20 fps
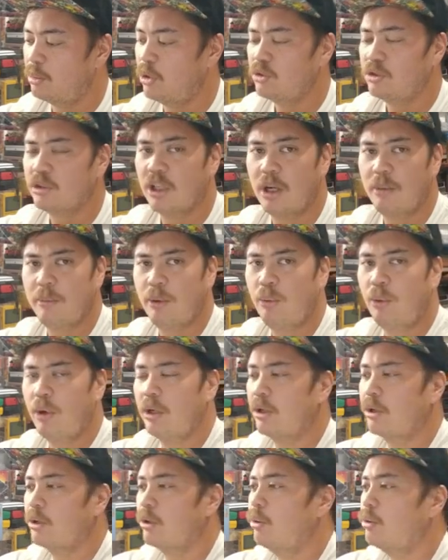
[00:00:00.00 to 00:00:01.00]
post a comment
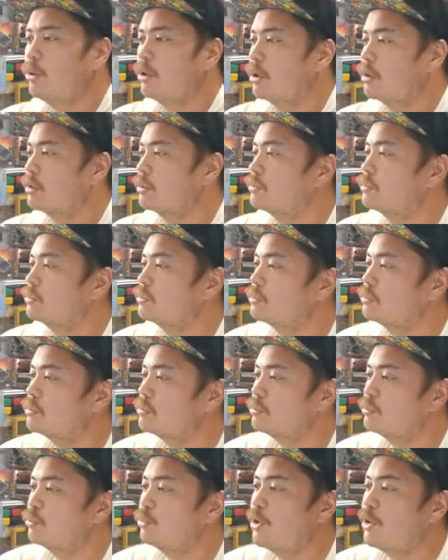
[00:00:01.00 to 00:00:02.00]
wanting a code card
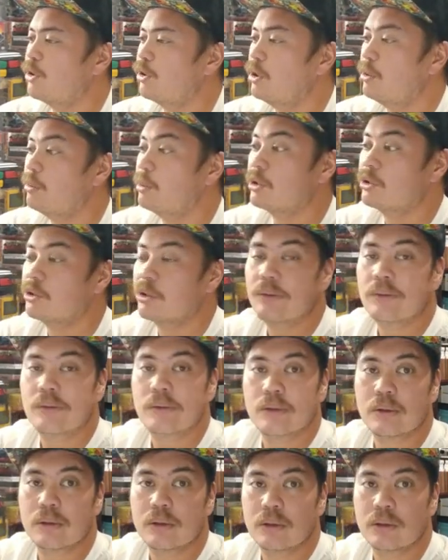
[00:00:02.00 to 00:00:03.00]
with your email address.
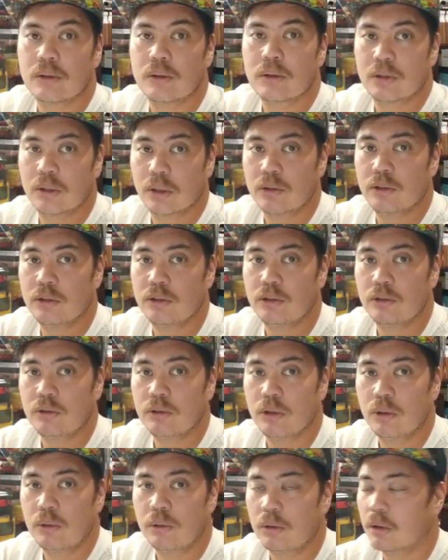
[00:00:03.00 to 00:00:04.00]
I'll send
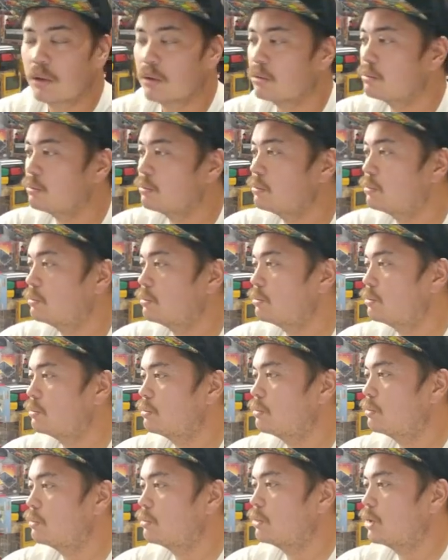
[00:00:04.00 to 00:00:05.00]
you a code card.
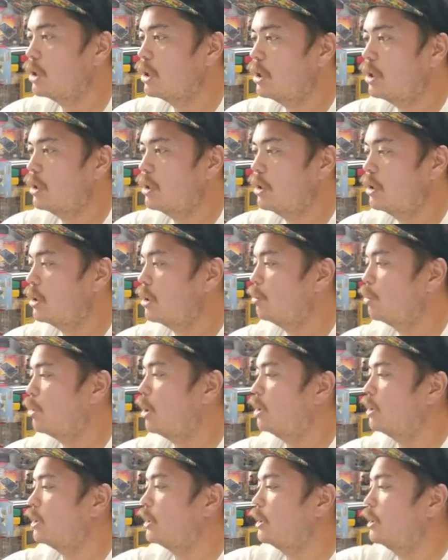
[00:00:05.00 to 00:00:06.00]
I'll go
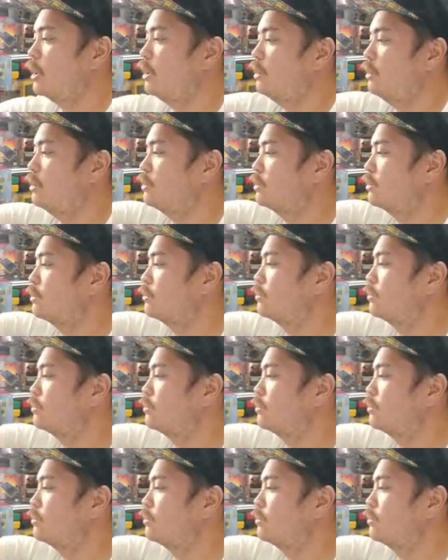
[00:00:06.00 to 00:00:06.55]
Brawly again.